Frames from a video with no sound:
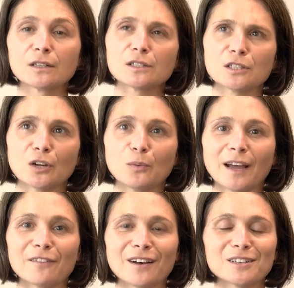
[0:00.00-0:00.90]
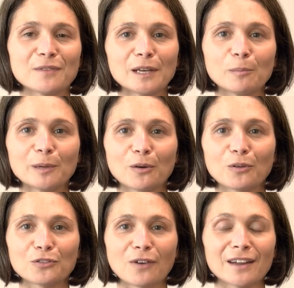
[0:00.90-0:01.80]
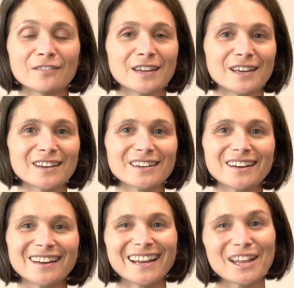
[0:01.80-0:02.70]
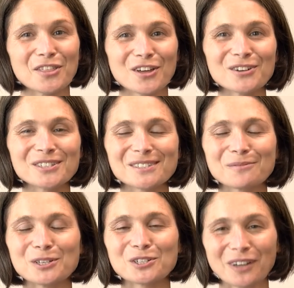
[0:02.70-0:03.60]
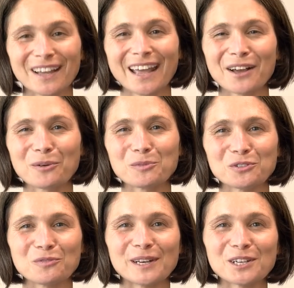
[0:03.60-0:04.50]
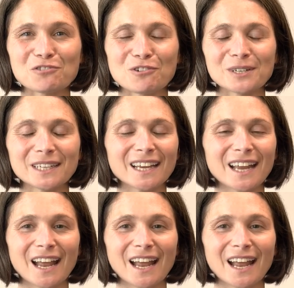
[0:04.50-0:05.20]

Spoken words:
So we have our Develop, Belong, Thrive Here ethos, which again comes through really strongly.